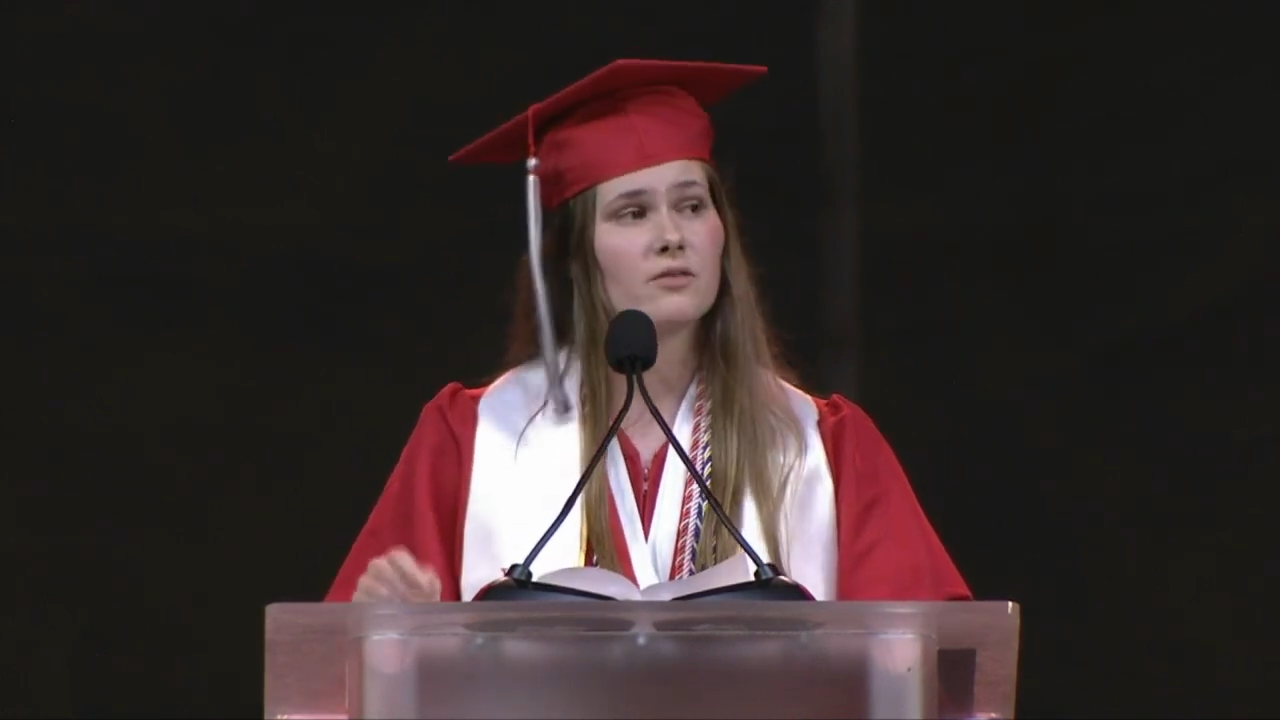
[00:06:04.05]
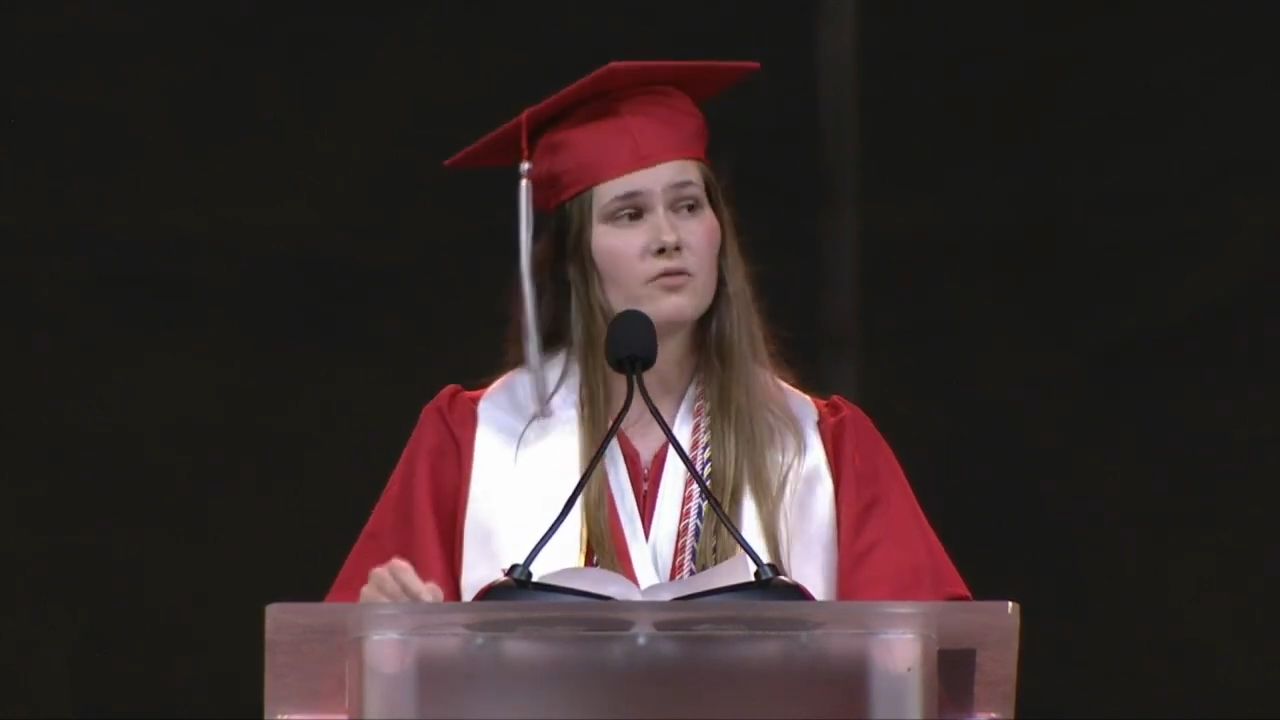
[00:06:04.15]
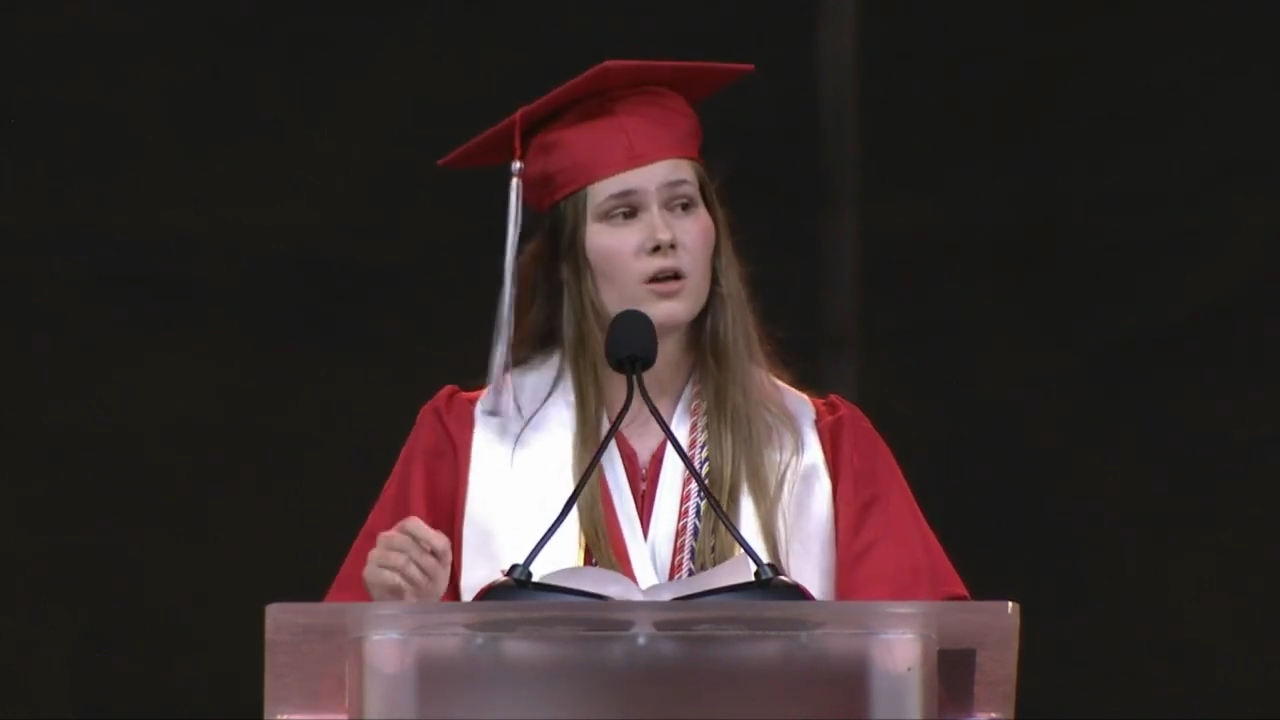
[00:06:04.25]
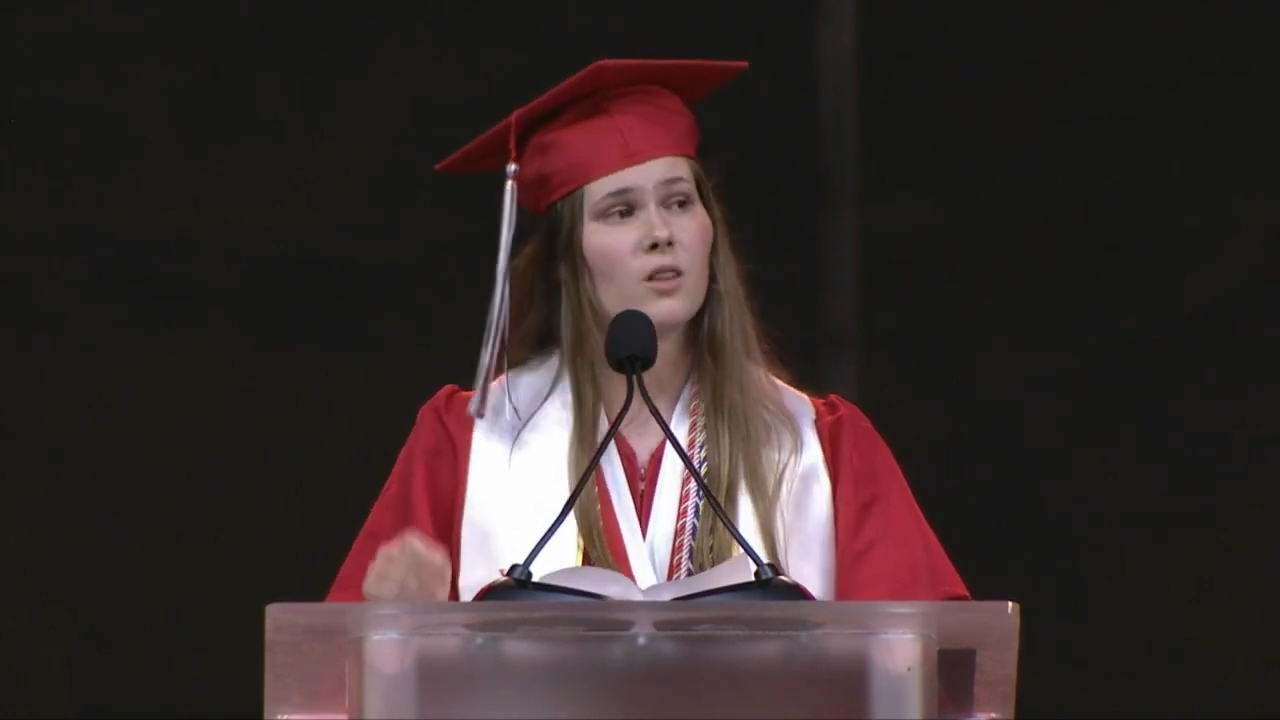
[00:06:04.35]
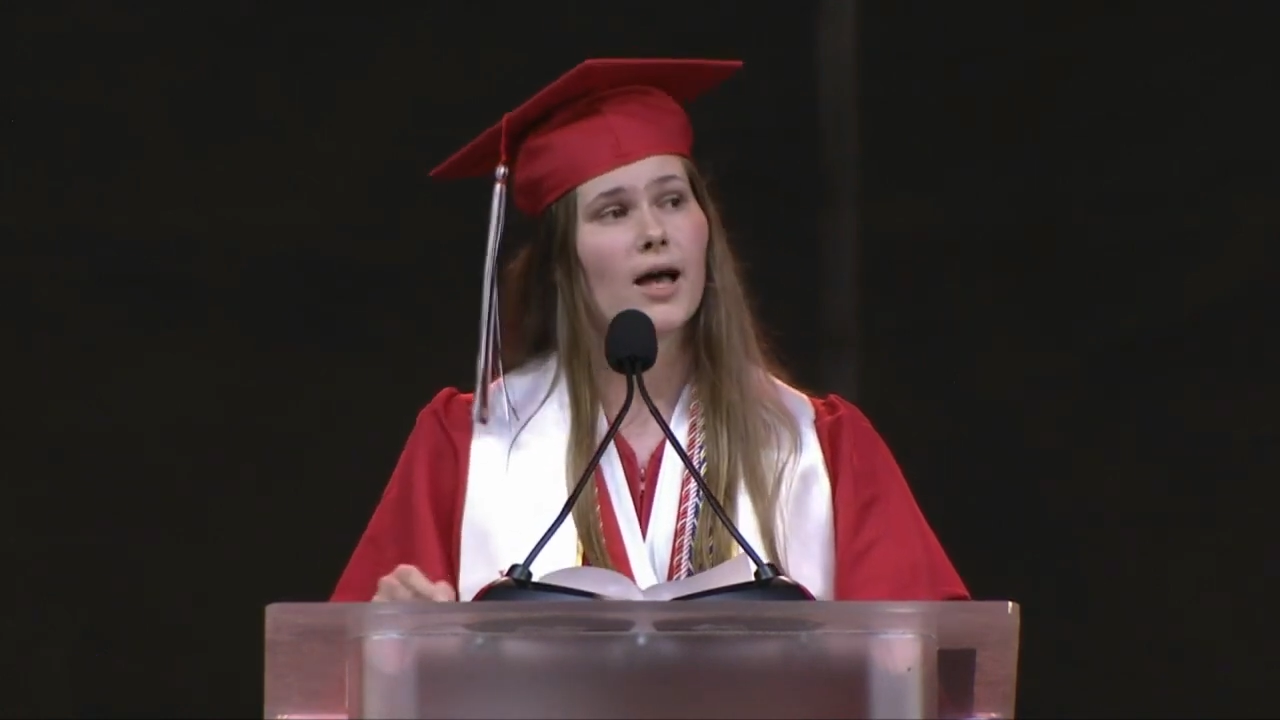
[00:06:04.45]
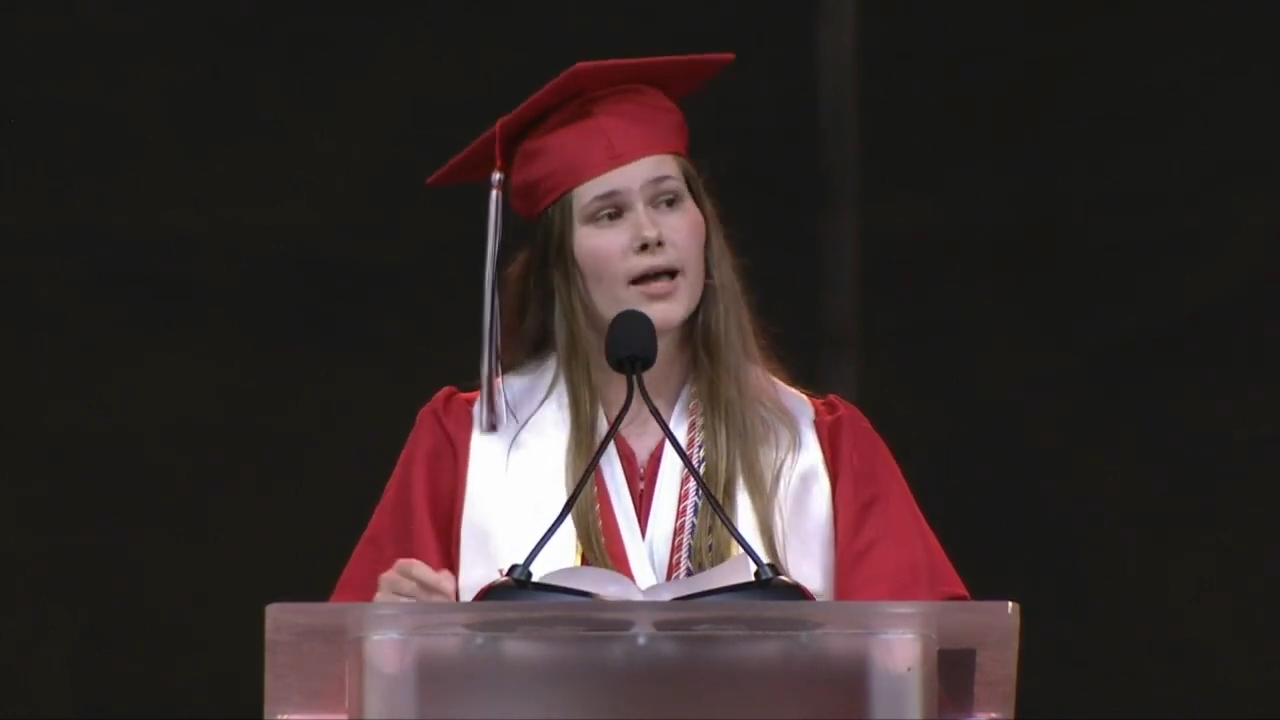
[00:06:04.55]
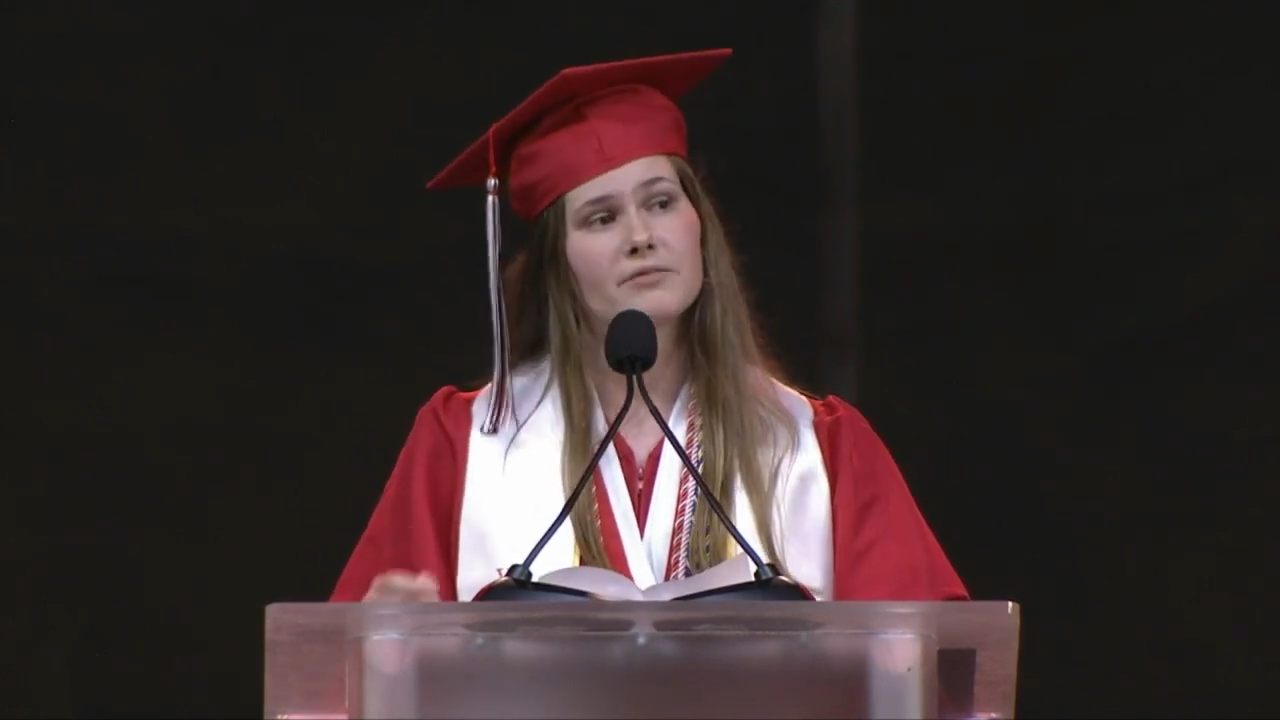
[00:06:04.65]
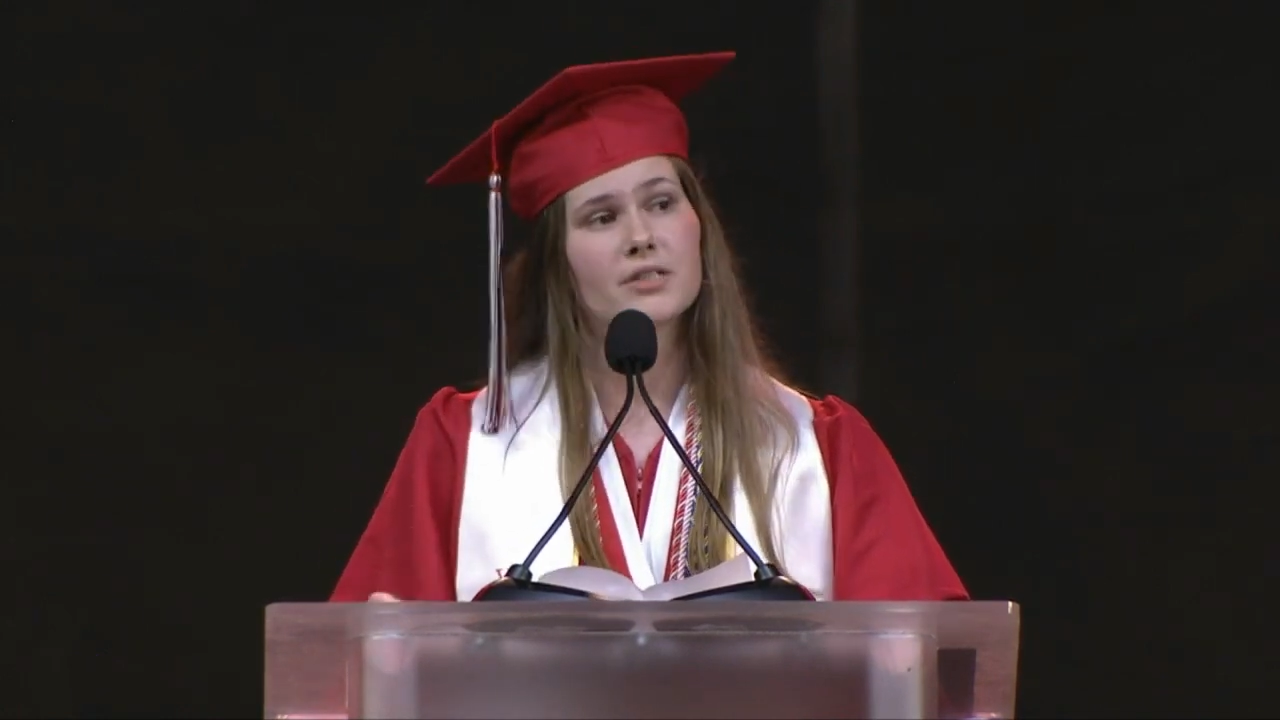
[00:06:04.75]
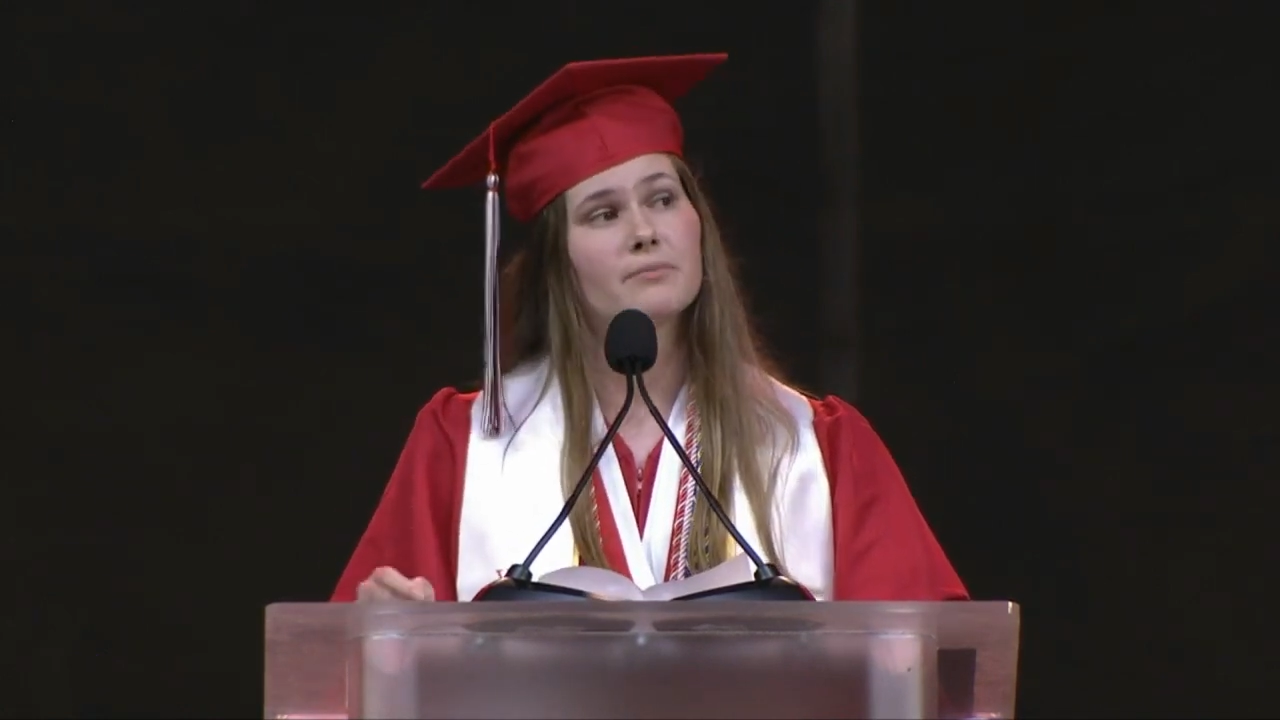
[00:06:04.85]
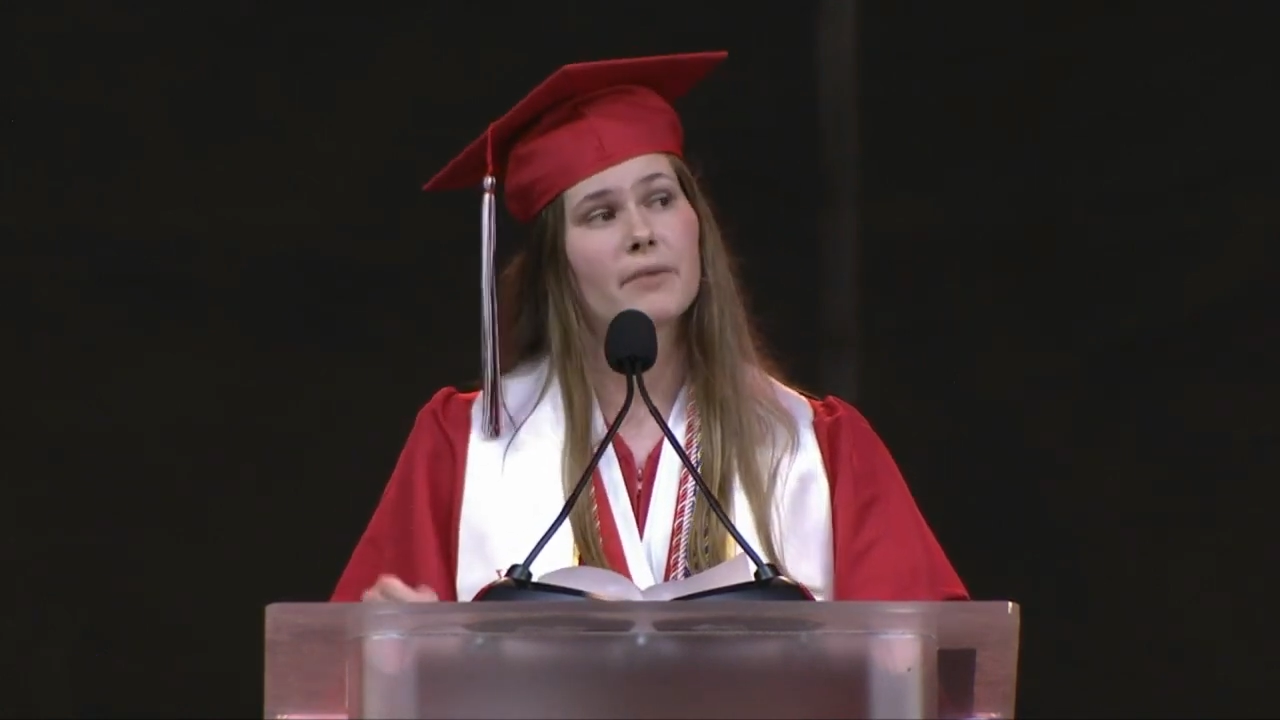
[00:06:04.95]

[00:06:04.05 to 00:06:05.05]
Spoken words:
of their lives is